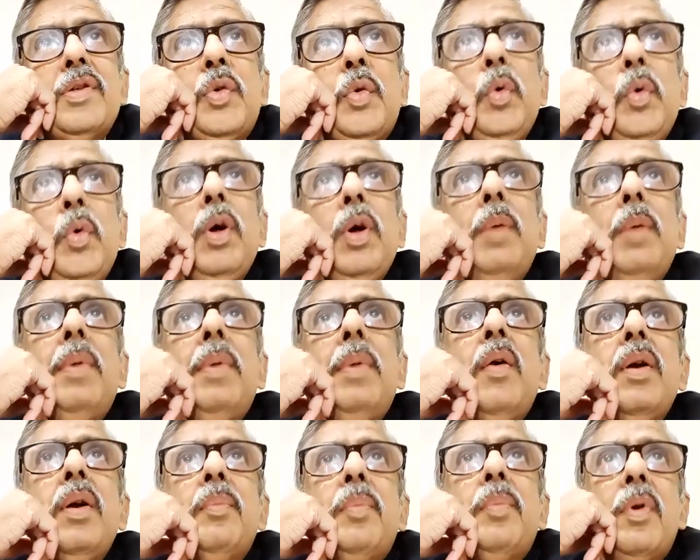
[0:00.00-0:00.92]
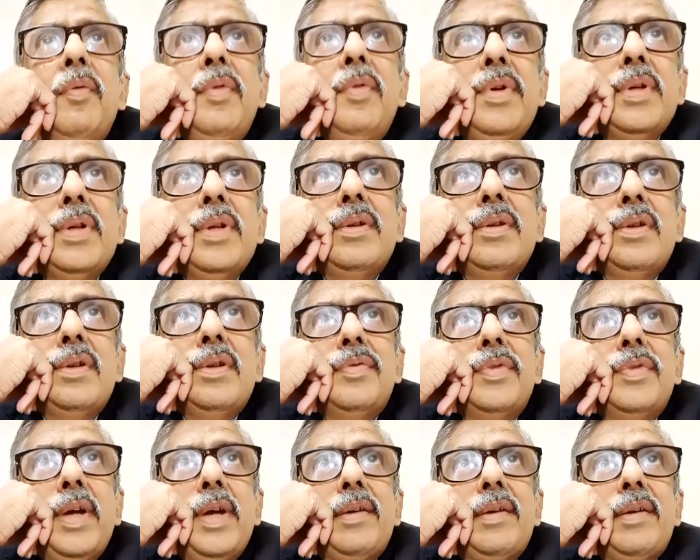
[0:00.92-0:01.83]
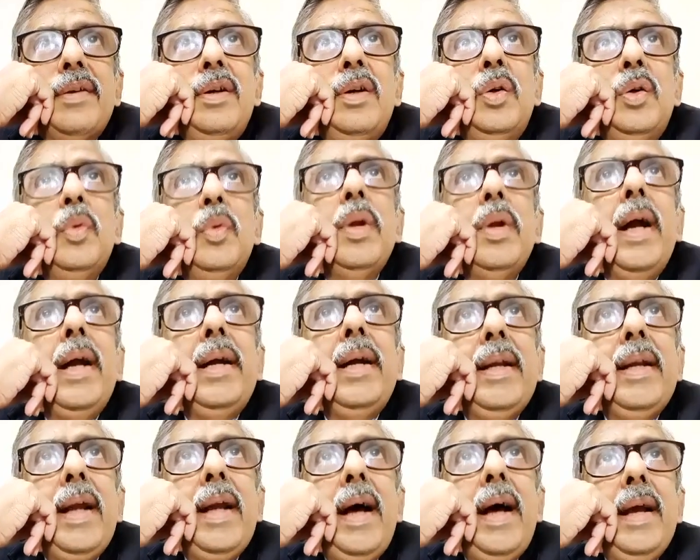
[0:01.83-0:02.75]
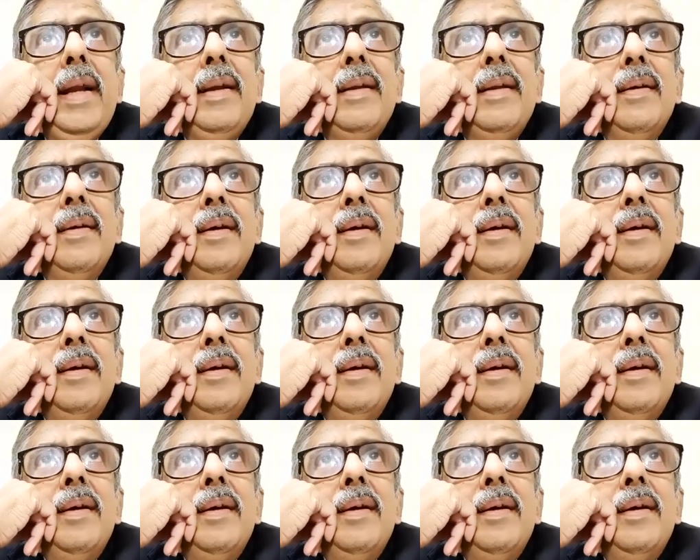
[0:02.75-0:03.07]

true about the provisions of Section 299,